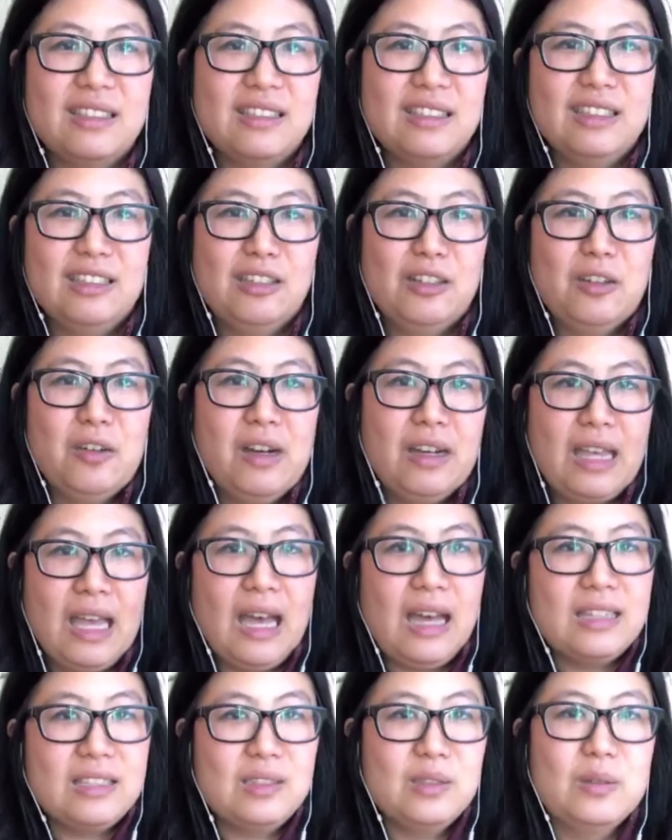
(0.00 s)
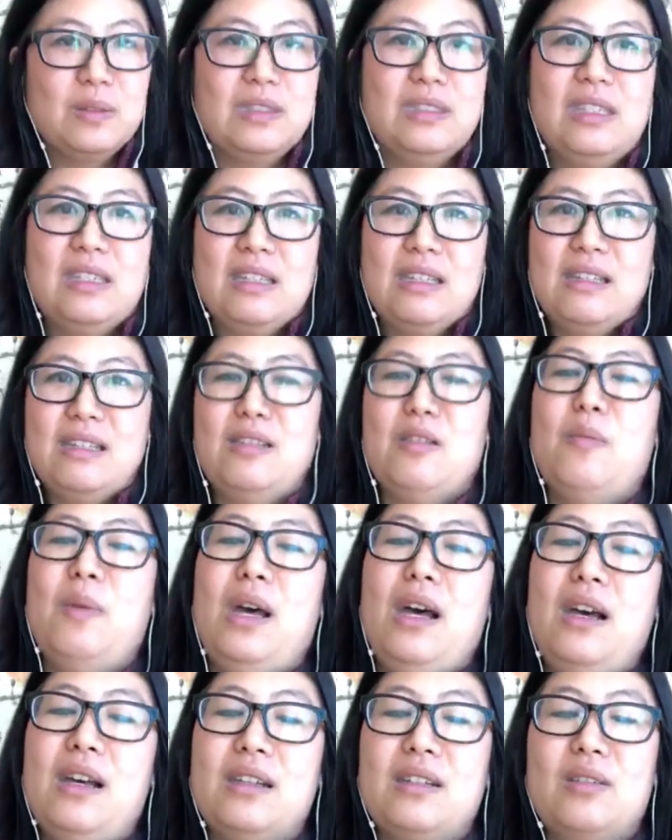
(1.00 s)
a castle scene in the
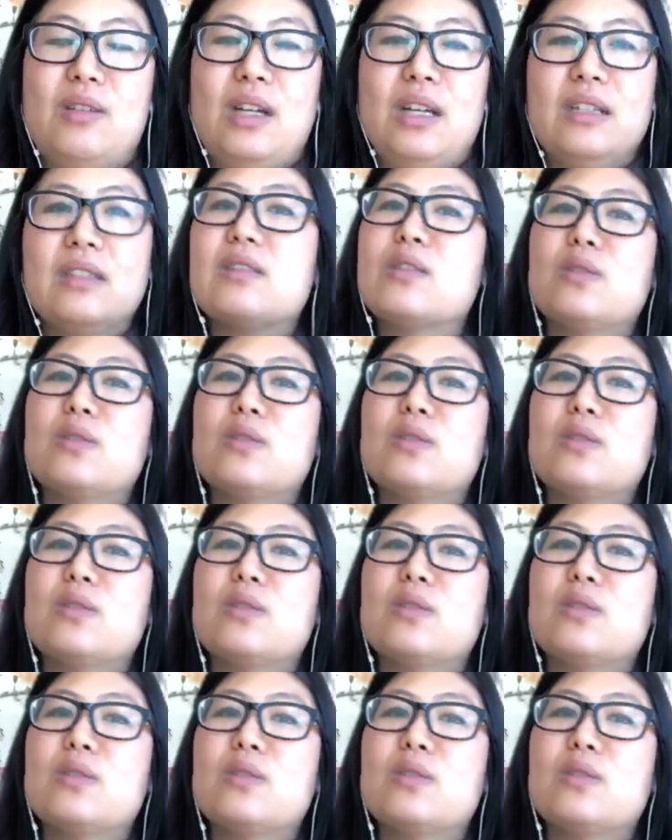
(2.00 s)
back, right?